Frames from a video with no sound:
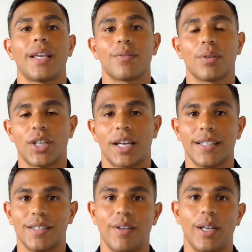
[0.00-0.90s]
thanks for checking
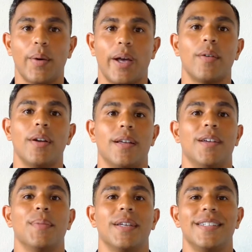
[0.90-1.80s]
this video out.
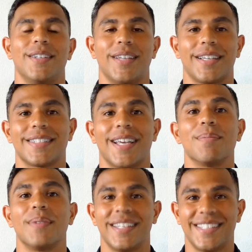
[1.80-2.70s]
Until next
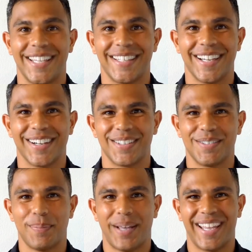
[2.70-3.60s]
time, take care.
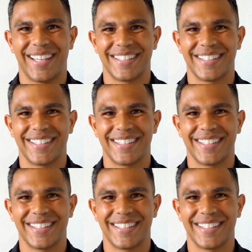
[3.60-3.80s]
Bye.